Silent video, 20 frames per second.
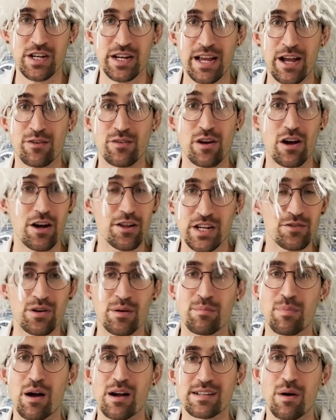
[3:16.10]
out other
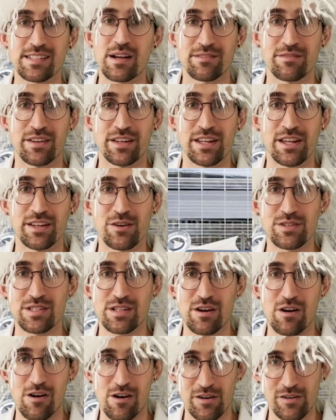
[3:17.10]
unboxing
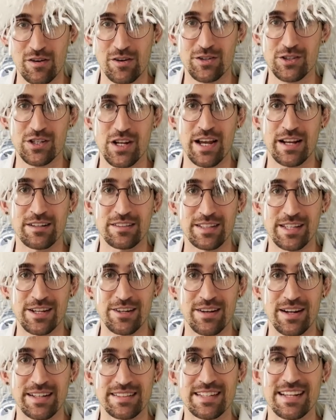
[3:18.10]
videos on our channel
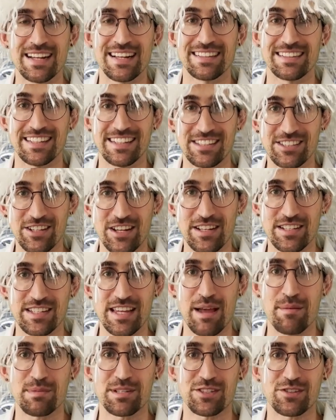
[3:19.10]
here at
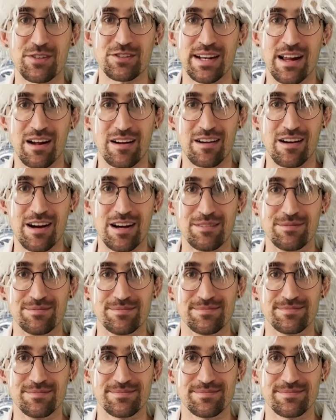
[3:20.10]
teachkidschemistry.com.